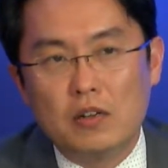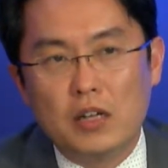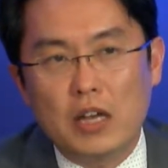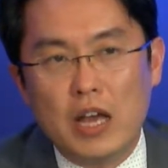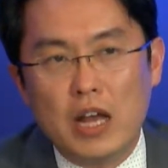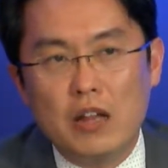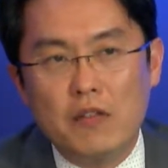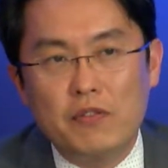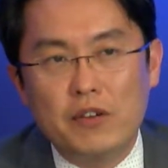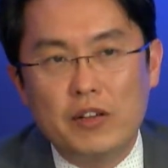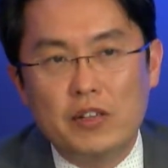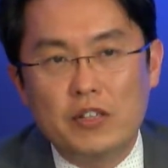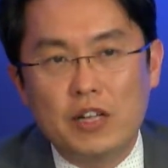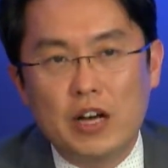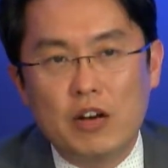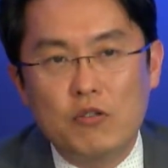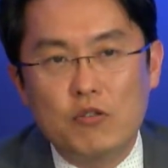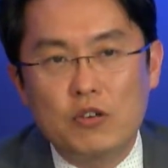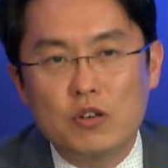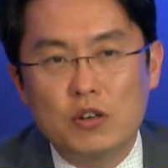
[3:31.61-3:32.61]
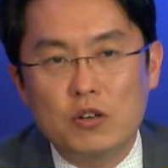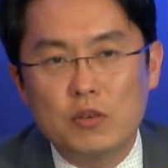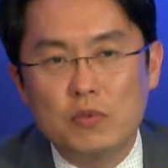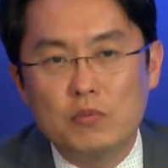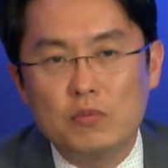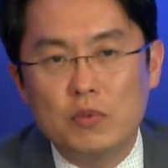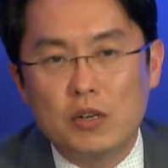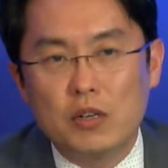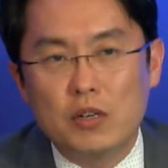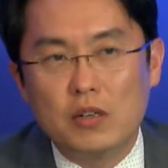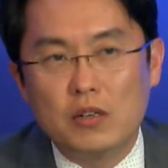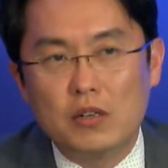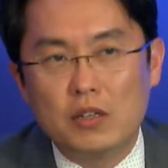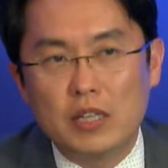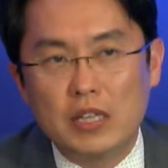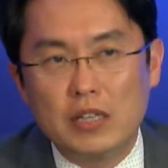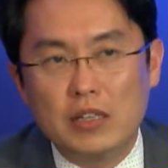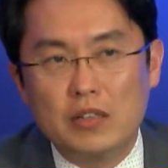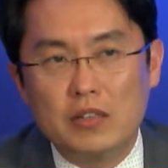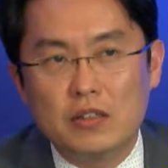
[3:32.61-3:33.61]
LVAD outcome
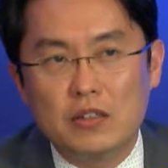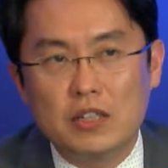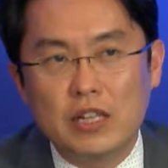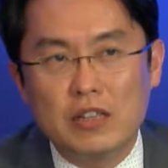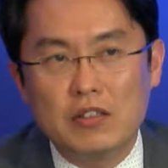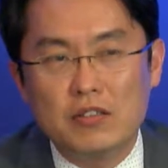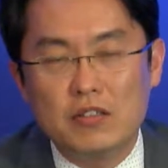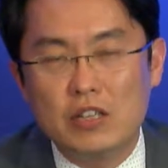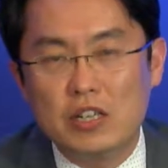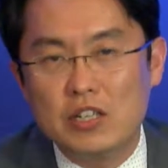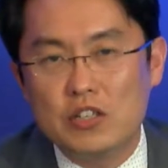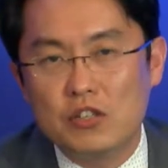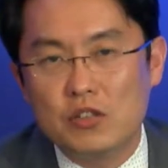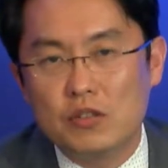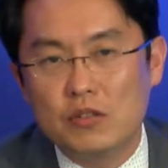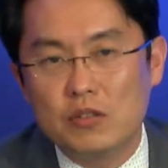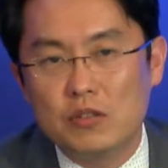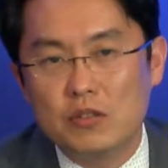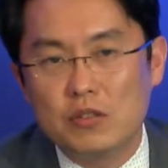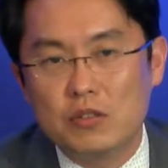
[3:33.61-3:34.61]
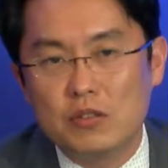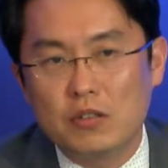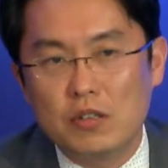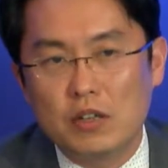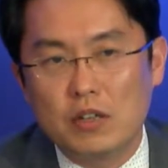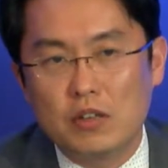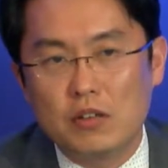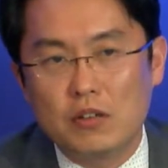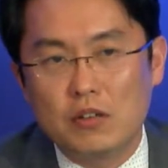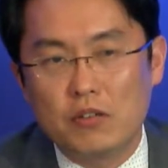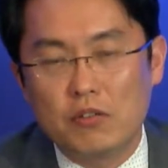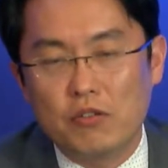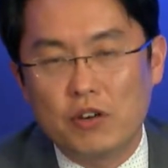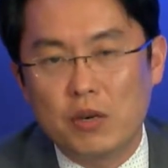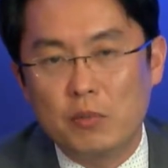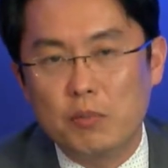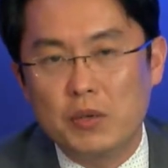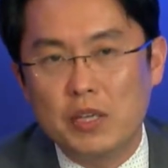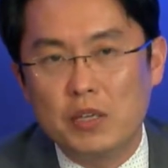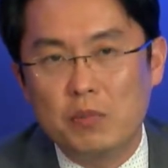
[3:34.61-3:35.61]
in destination
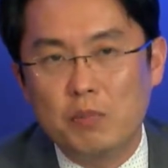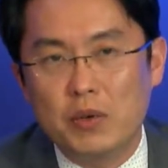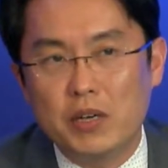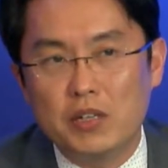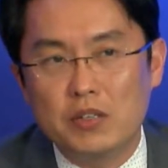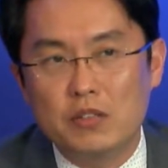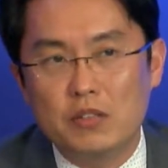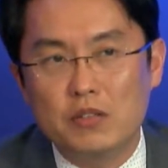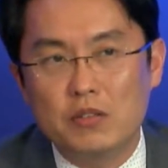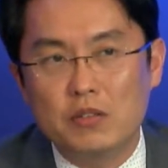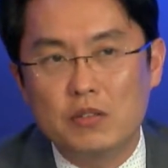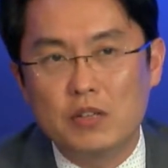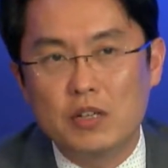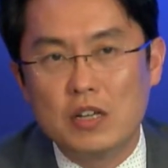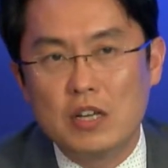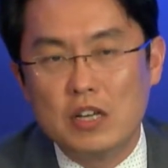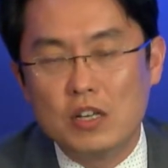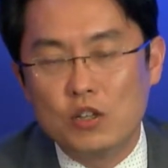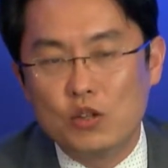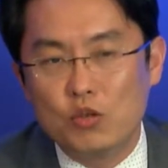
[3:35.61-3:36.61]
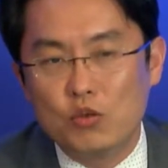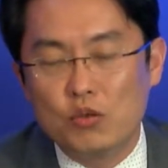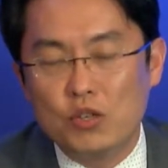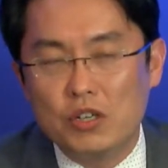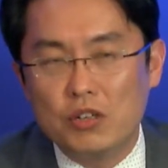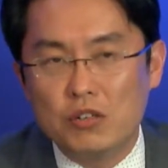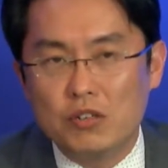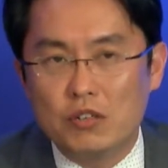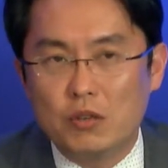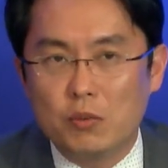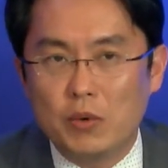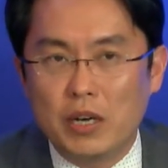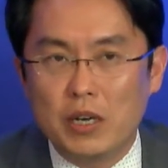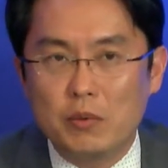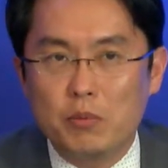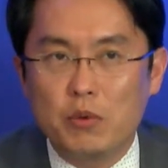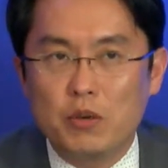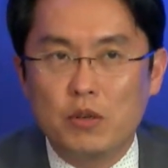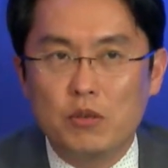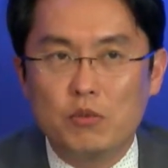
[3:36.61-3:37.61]
therapy patient 2-year
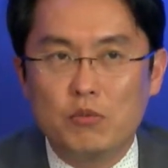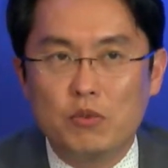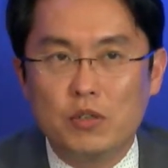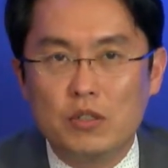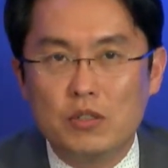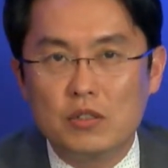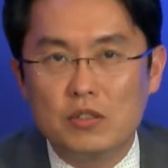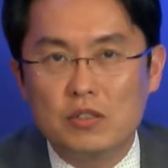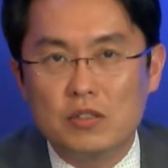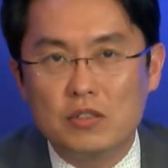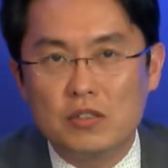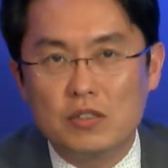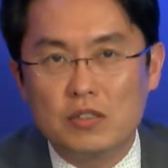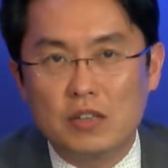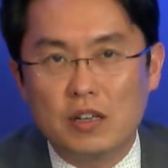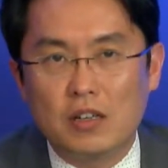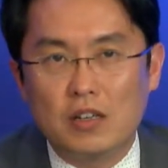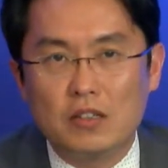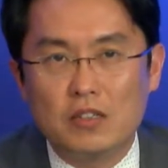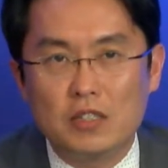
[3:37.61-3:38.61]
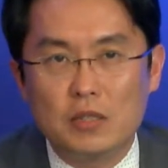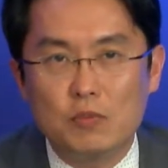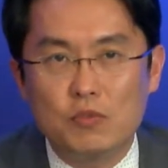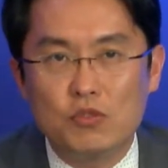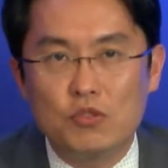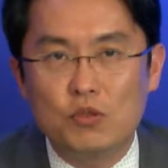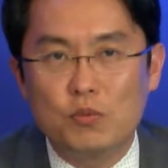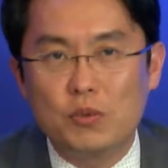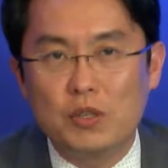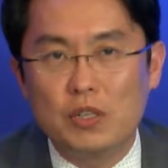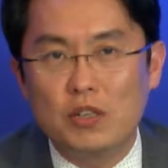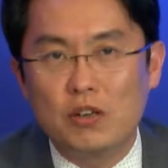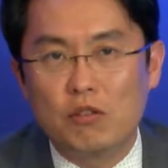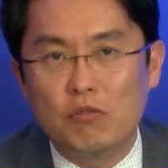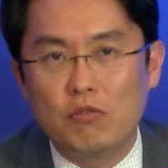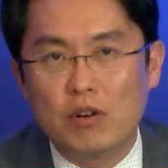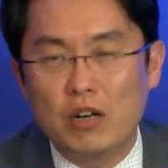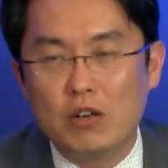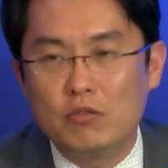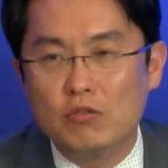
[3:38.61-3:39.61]
survival was seems to be
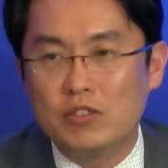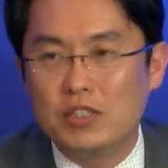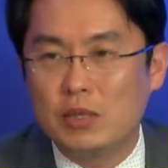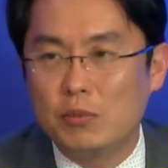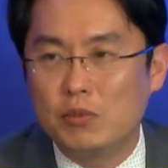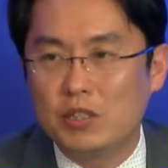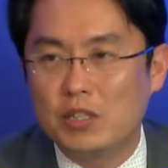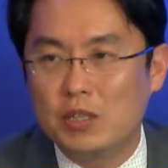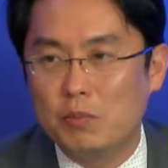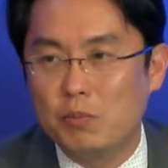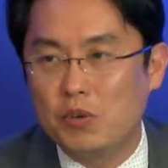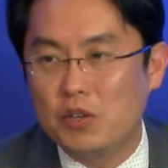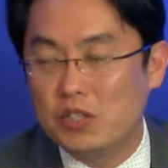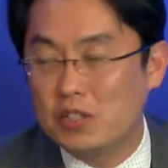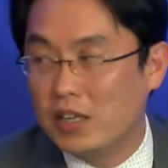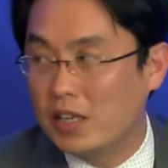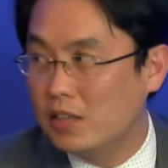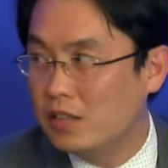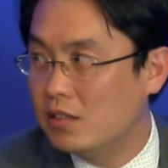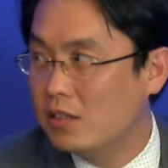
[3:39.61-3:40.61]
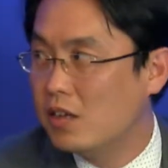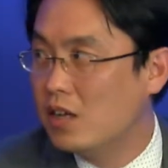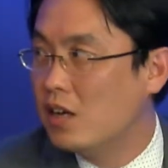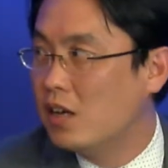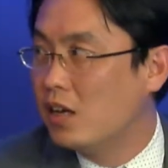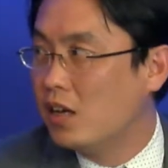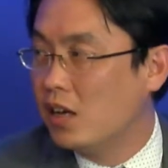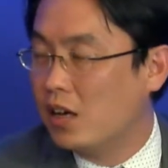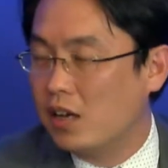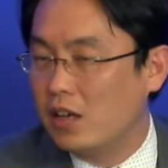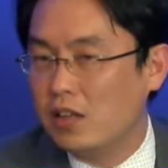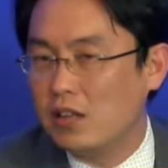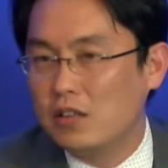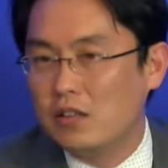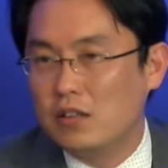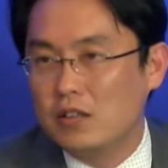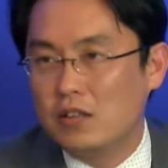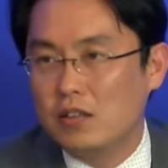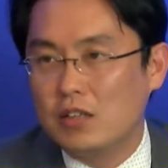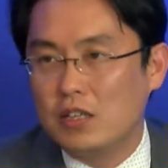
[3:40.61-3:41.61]
around 70%, and
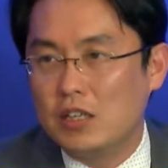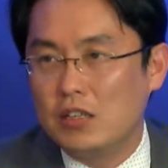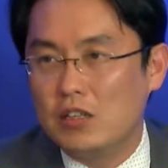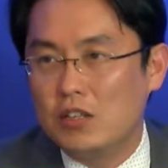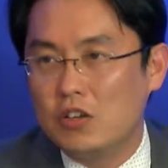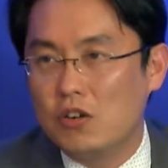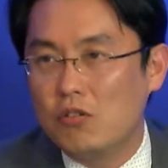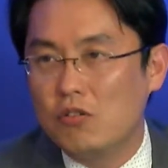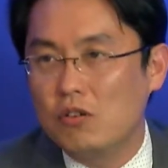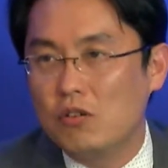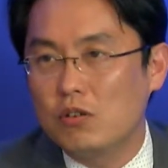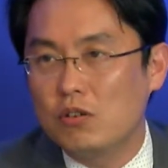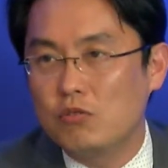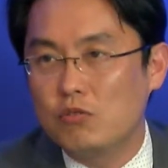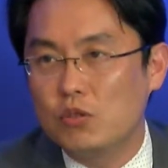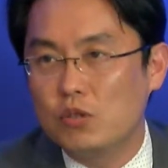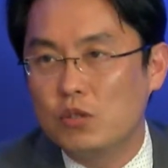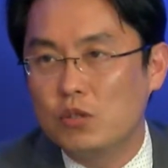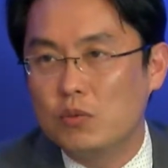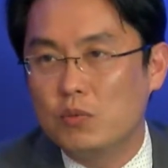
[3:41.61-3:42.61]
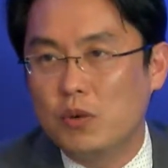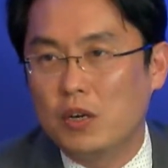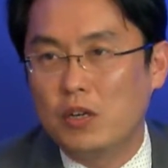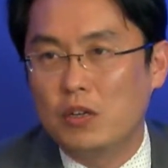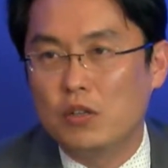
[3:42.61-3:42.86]
in younger group,